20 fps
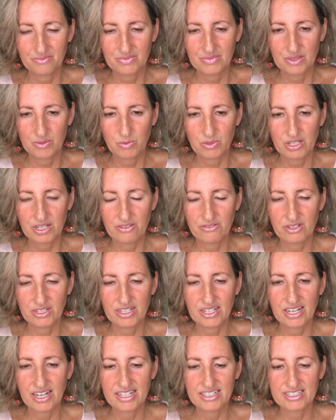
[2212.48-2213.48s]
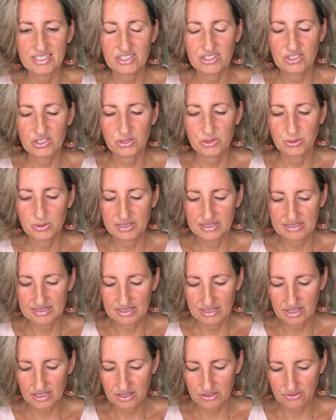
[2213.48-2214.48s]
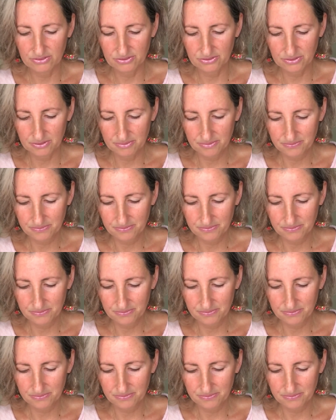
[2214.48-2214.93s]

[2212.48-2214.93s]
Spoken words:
And whatever guidance you receive,